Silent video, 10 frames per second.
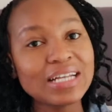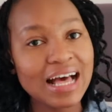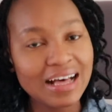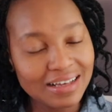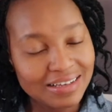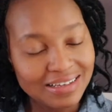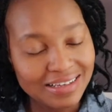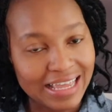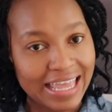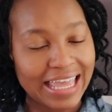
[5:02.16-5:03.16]
now
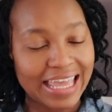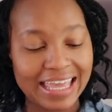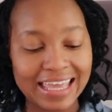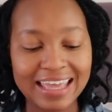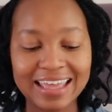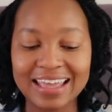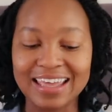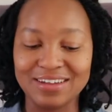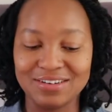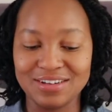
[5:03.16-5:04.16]
a
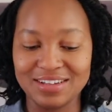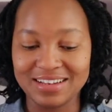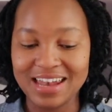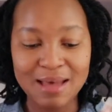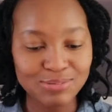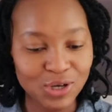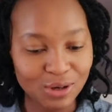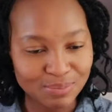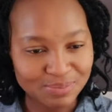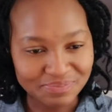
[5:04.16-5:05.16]

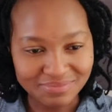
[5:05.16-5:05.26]
laptop,